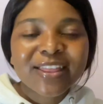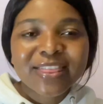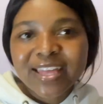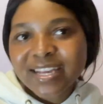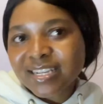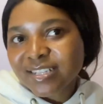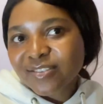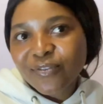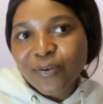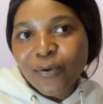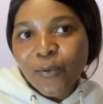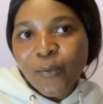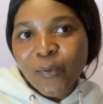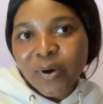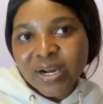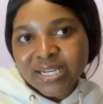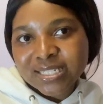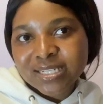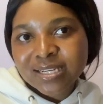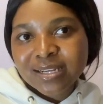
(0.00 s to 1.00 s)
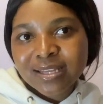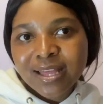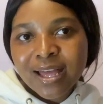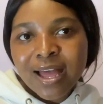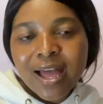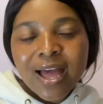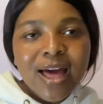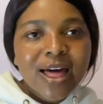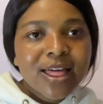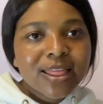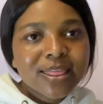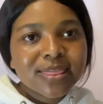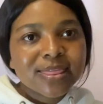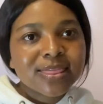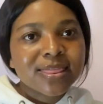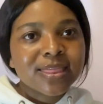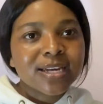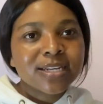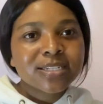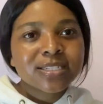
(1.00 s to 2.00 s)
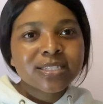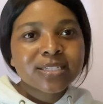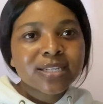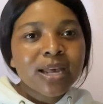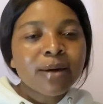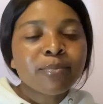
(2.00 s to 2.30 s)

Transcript: Thanks for watching this.